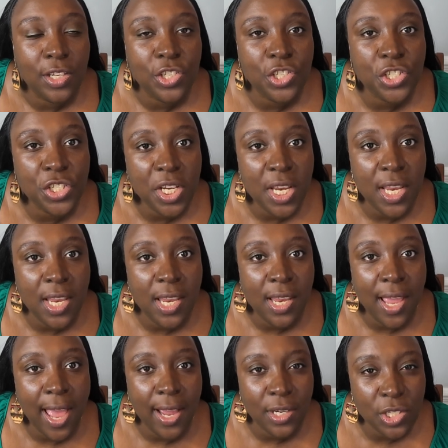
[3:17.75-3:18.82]

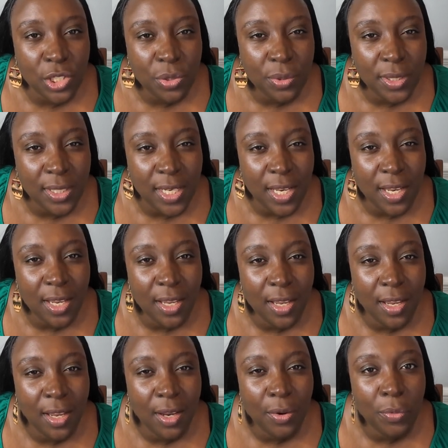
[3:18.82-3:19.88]
she actually
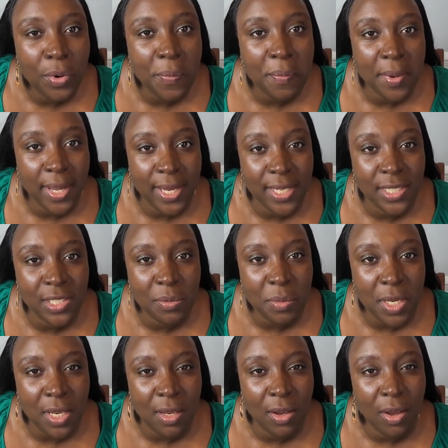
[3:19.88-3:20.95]
reminds
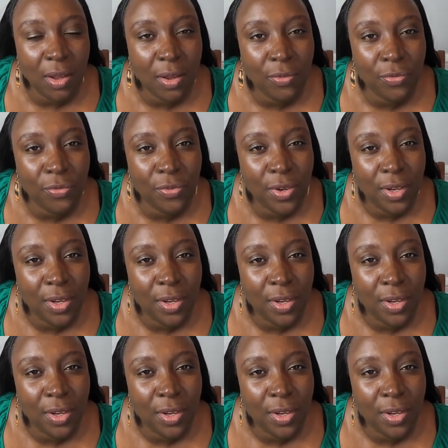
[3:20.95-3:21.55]
me of